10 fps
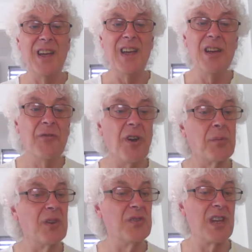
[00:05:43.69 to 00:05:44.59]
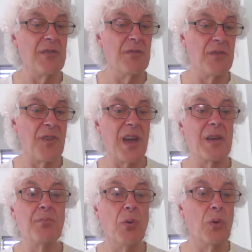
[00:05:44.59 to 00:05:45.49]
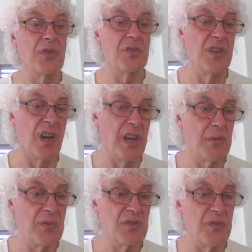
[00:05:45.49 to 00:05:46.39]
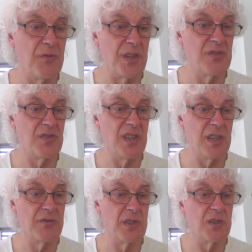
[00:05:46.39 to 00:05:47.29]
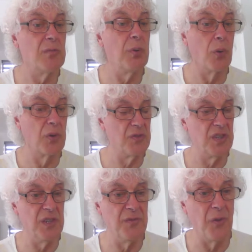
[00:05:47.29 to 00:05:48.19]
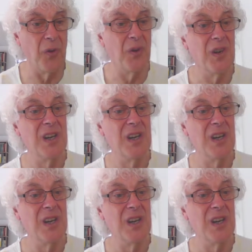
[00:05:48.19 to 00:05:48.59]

if I'm going to get rid of that important knight which defends the critical pawn on d4,